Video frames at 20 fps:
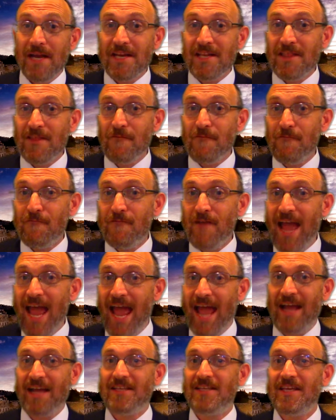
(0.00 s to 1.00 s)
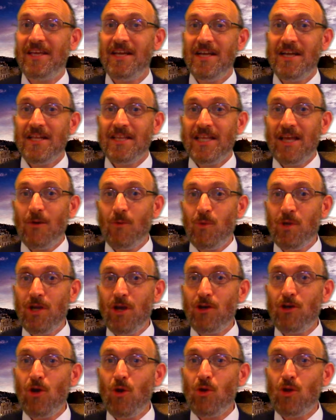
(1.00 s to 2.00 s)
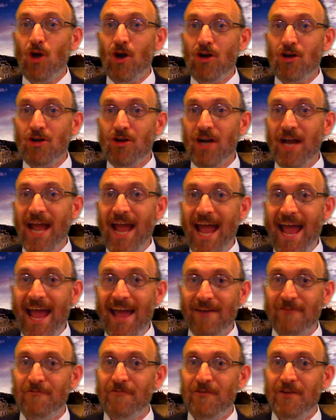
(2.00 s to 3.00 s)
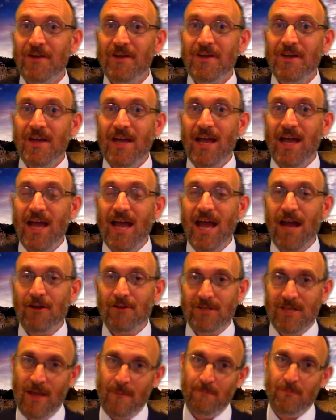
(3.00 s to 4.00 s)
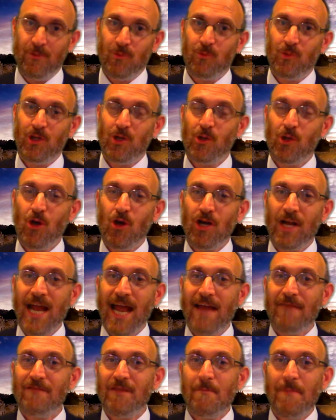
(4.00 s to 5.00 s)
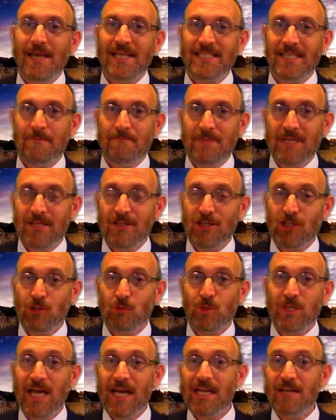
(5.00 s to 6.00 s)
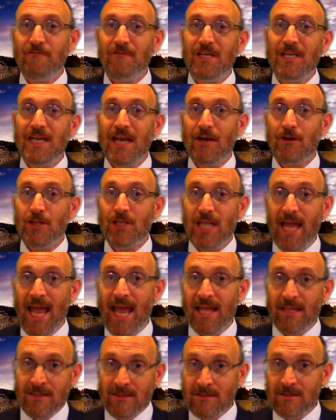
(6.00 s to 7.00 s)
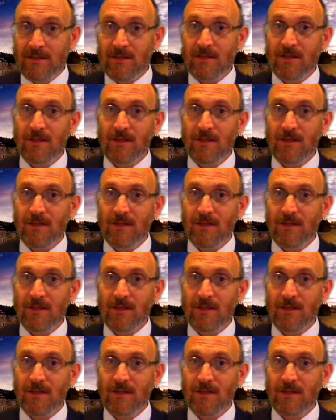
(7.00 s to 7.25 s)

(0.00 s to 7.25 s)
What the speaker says: of the fact that we no longer have our temple, we no longer have the Beis HaMikdash, we're not even in our land,